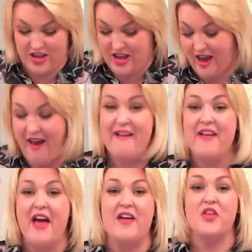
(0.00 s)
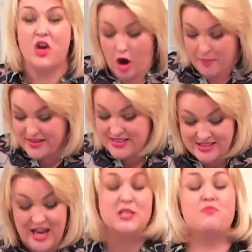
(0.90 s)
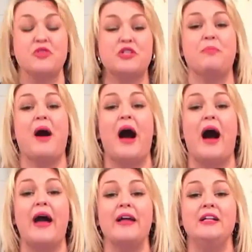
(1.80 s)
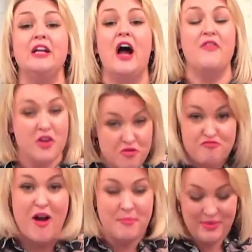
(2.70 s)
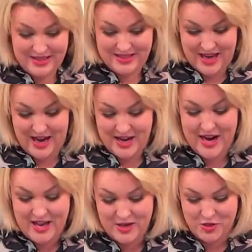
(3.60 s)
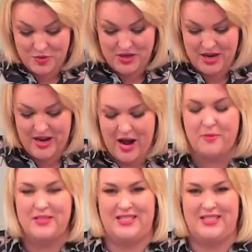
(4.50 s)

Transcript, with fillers: the uh, in the comments, desperate to buy, and the gremlins aren't letting her do it in our